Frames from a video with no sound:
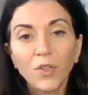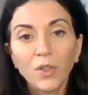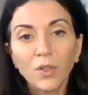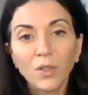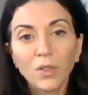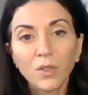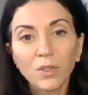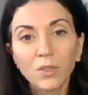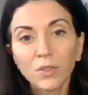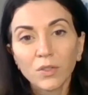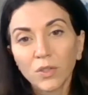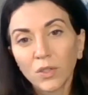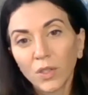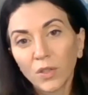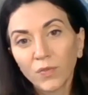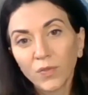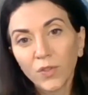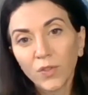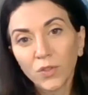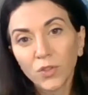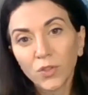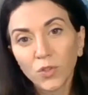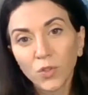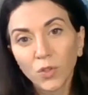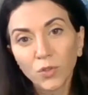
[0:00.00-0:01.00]

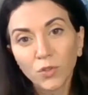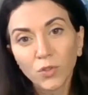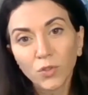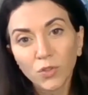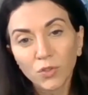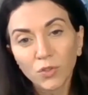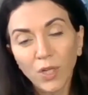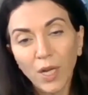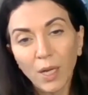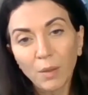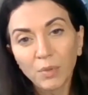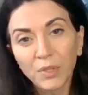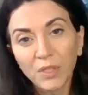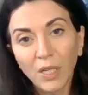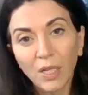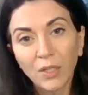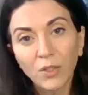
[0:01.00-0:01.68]
your shoulder straps